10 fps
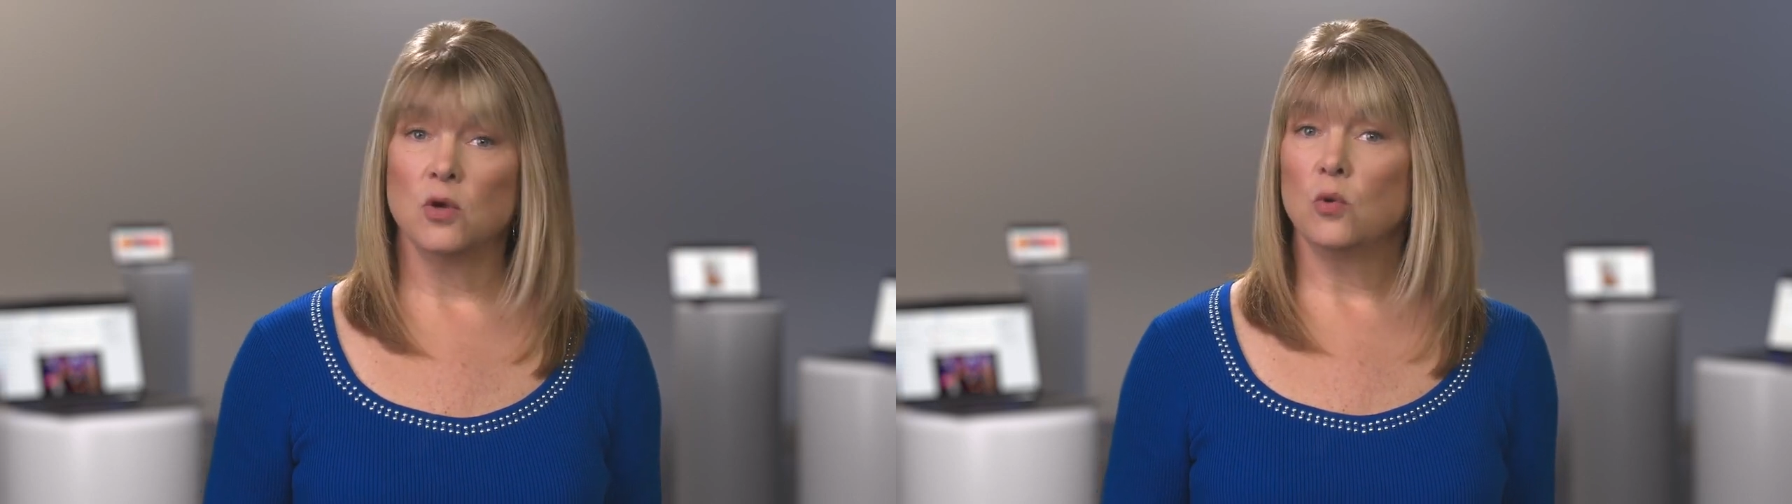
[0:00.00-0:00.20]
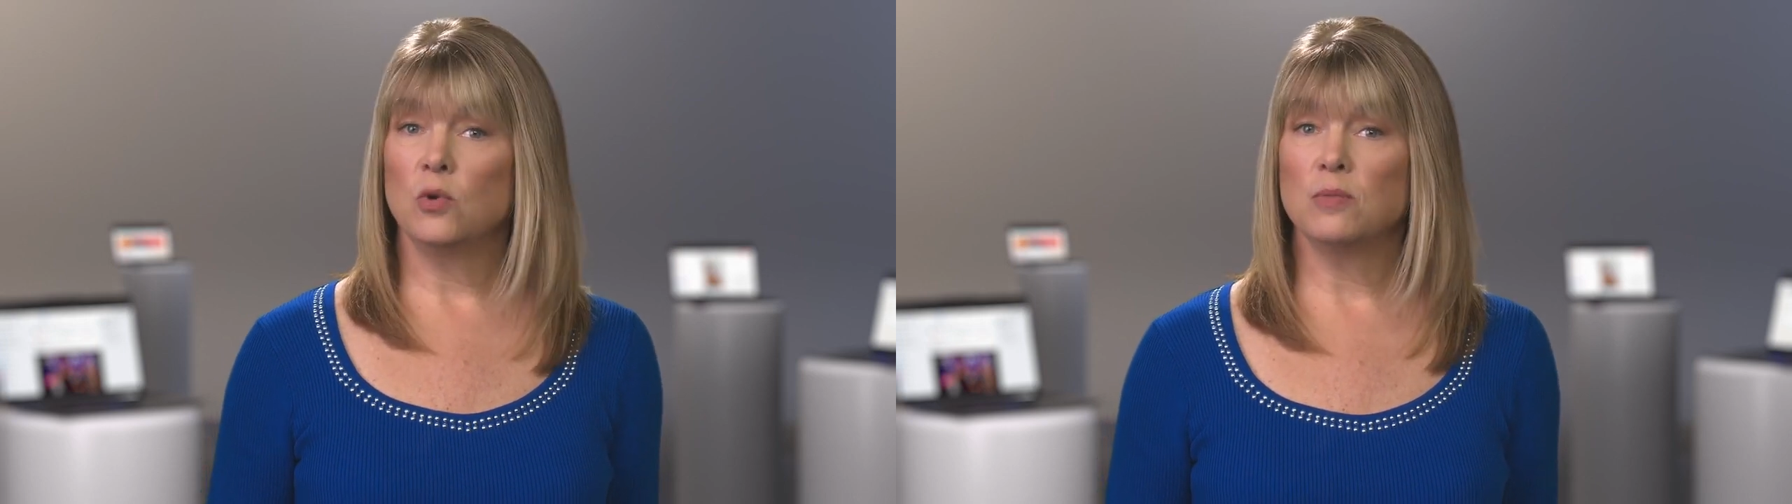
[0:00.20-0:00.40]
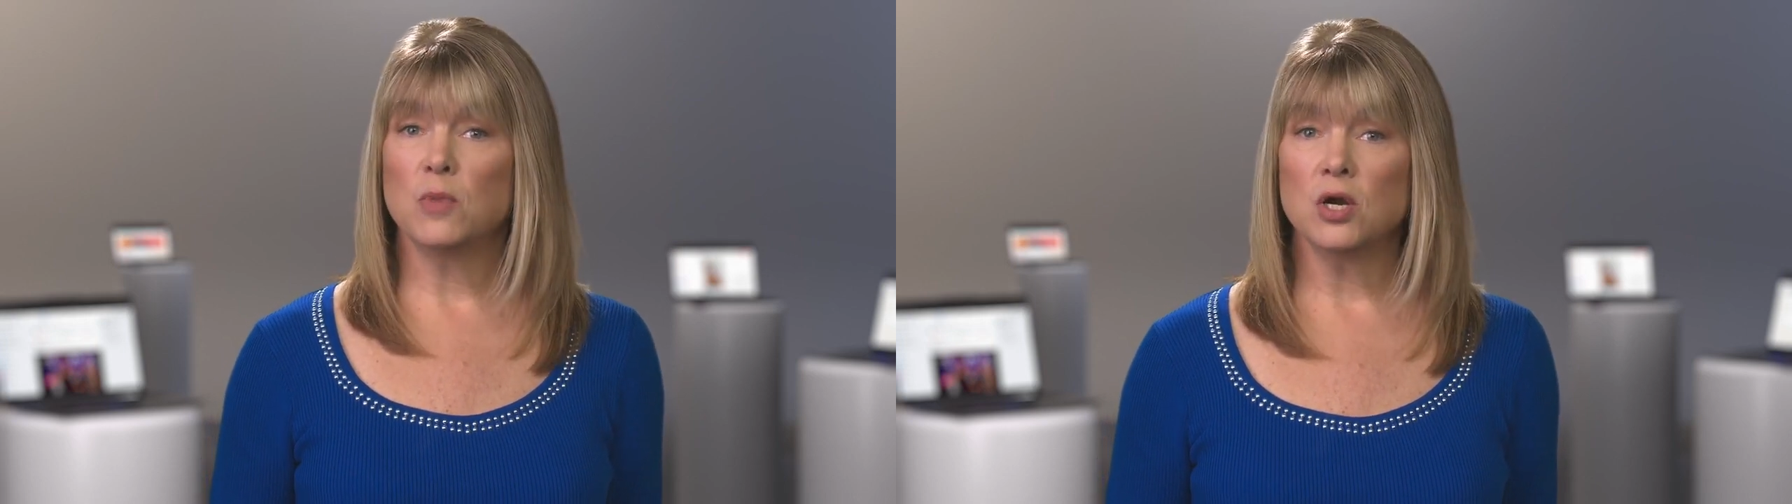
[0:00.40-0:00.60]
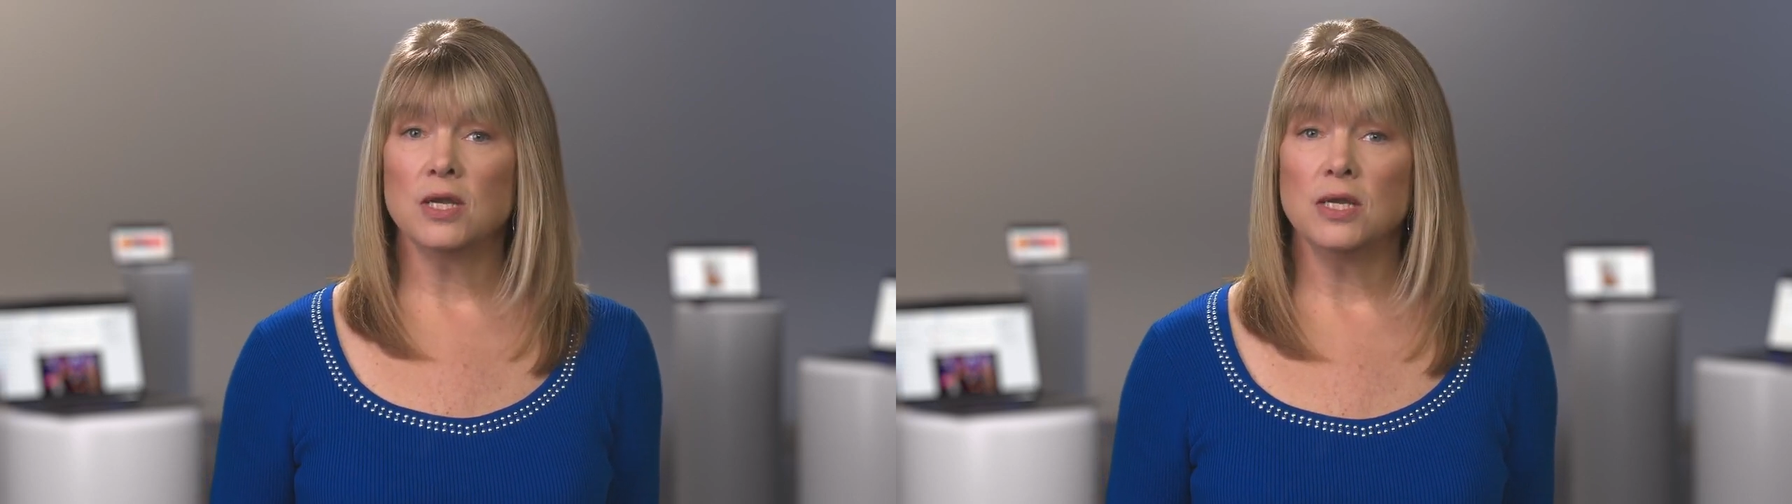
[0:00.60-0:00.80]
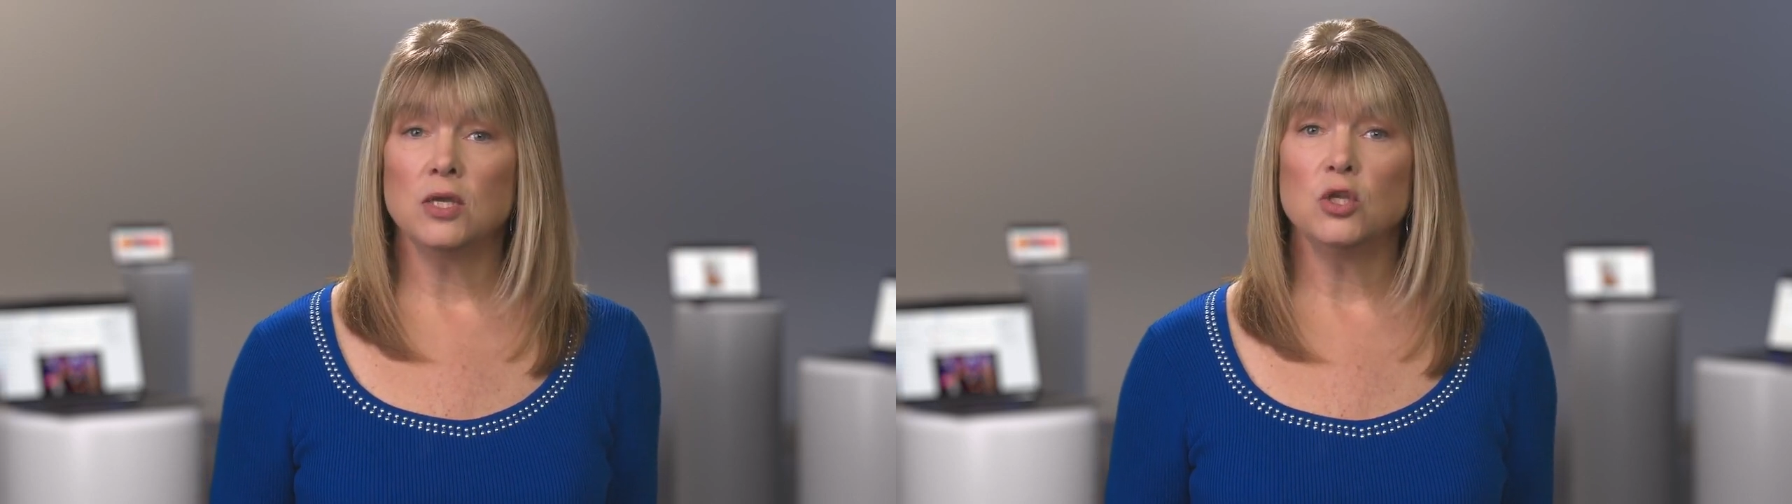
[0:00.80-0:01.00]
with
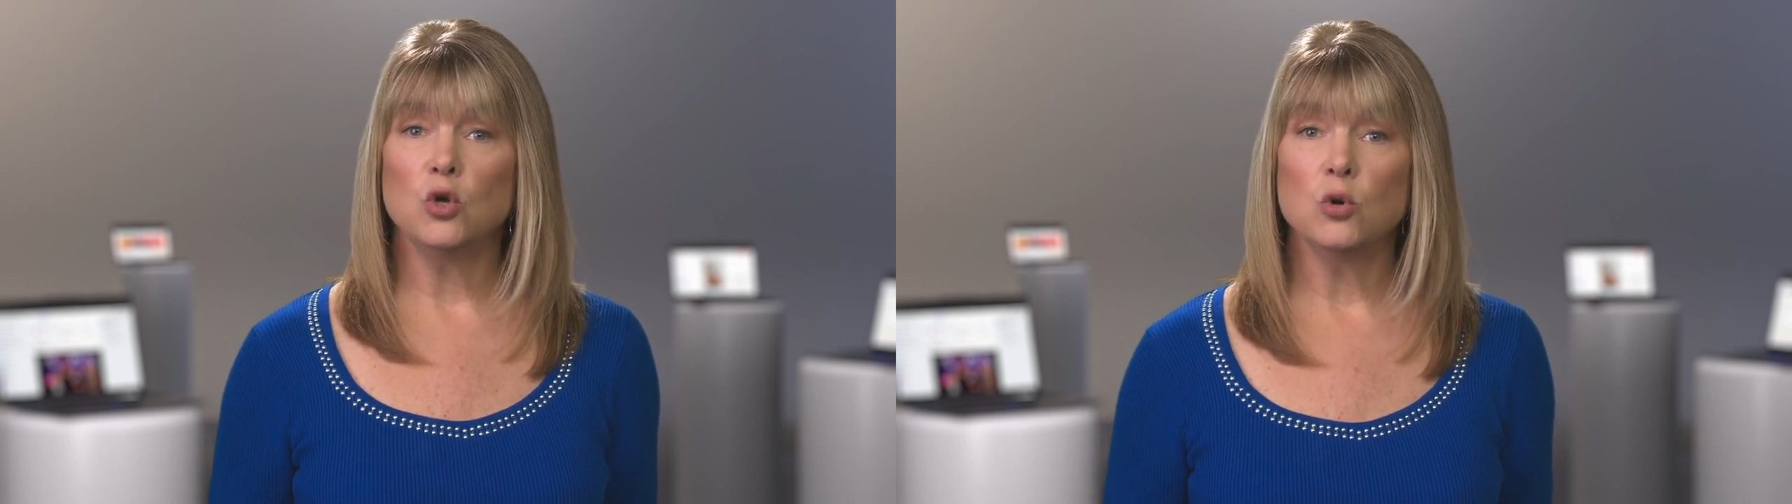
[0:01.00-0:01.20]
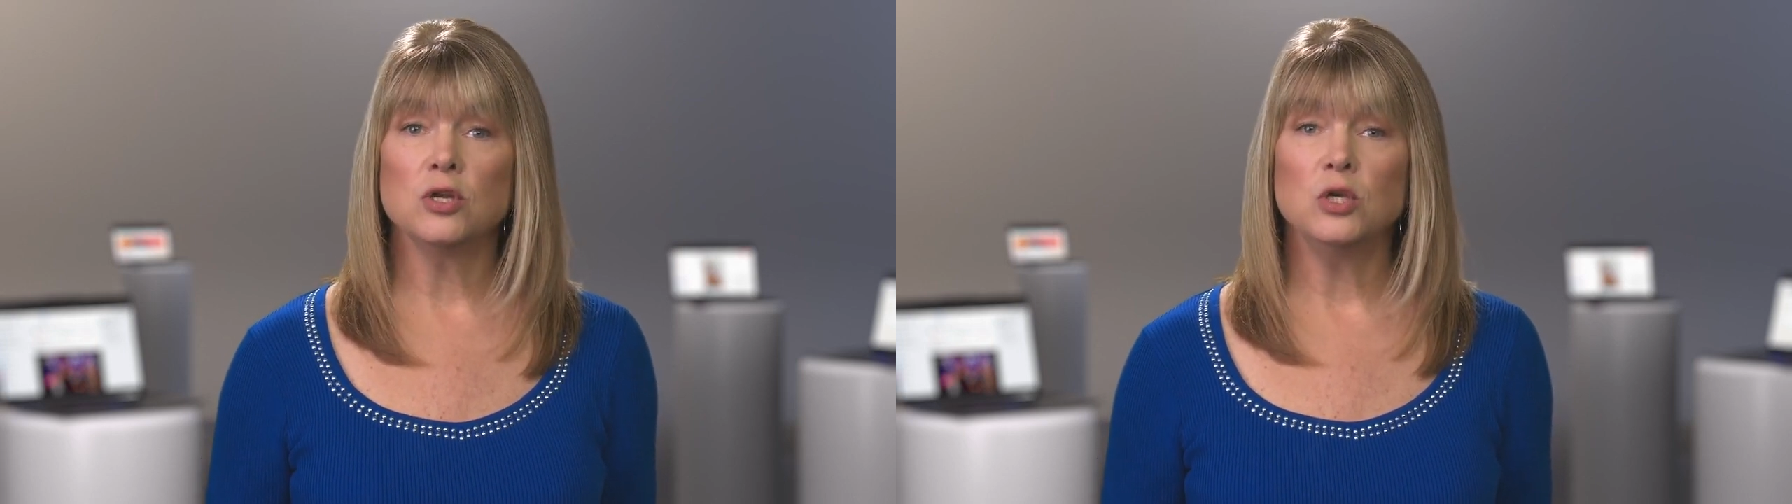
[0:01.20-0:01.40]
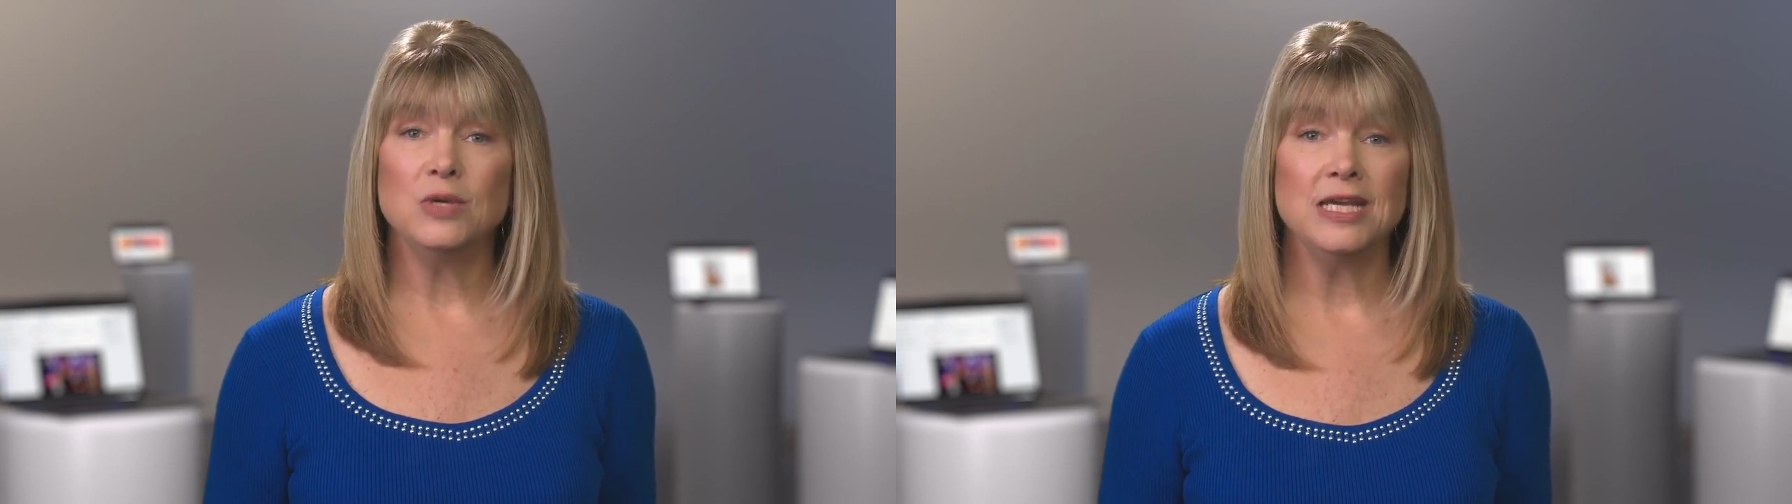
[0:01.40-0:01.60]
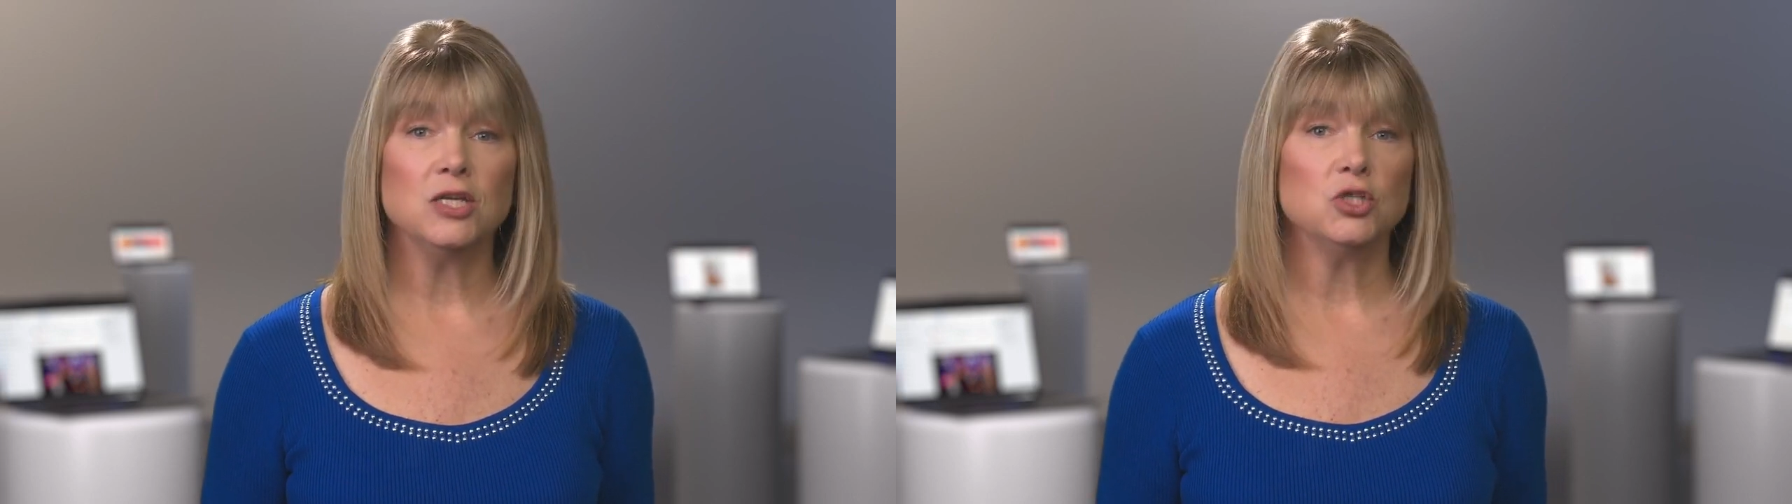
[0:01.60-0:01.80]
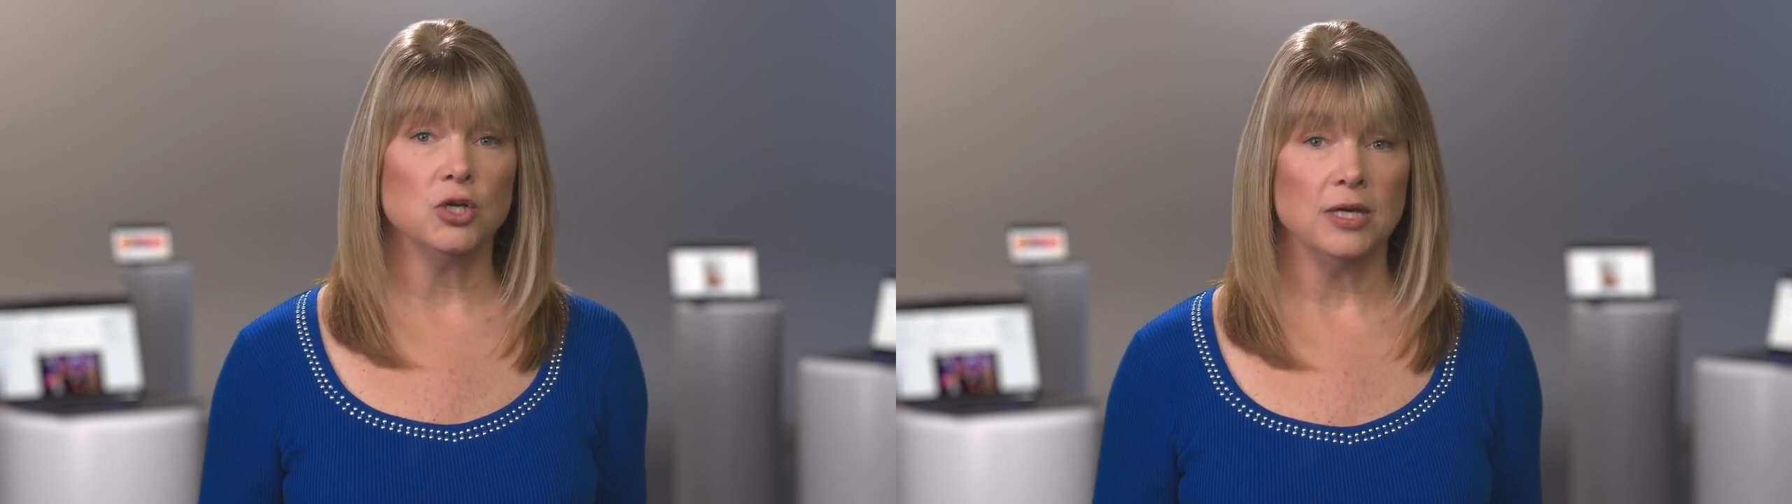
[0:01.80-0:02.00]
marketing your
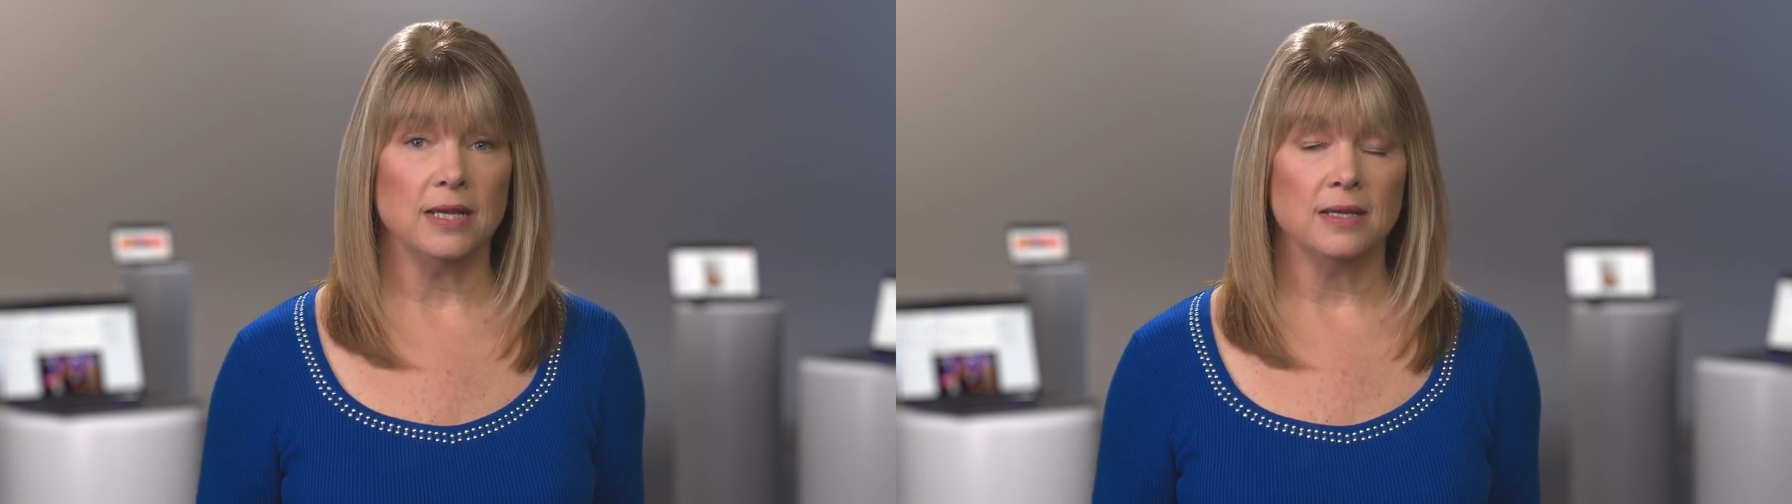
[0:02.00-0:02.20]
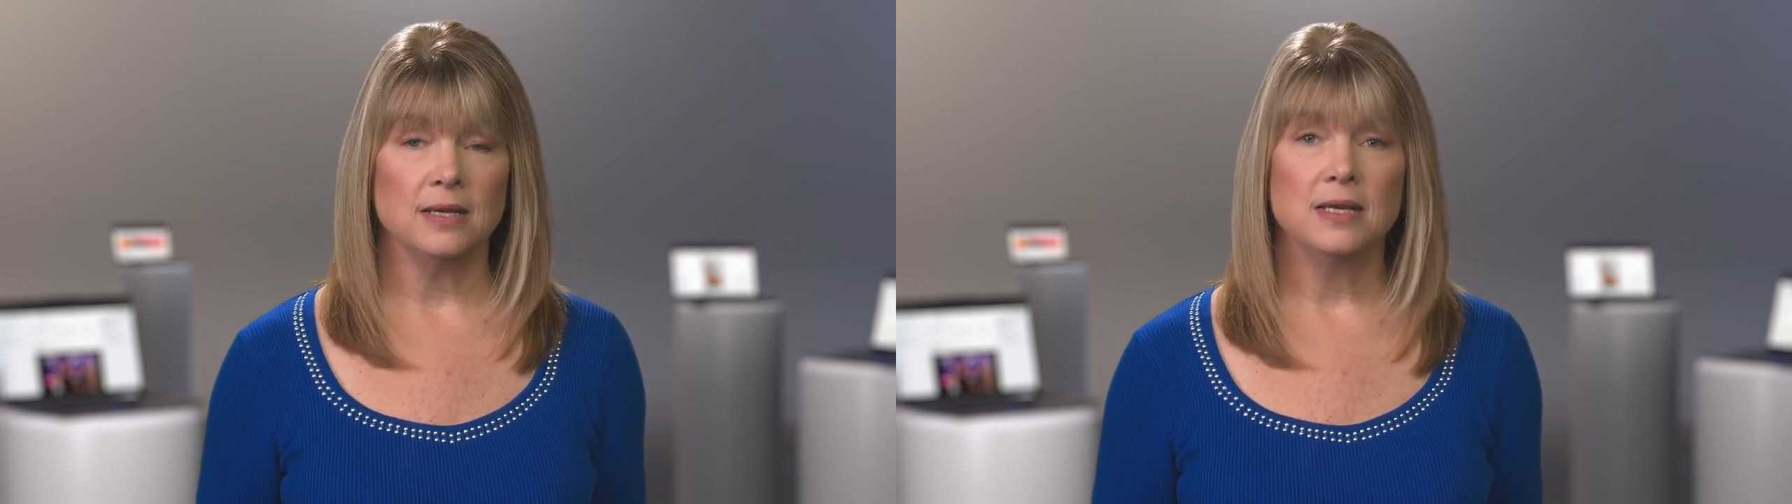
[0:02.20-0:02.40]
unique journey,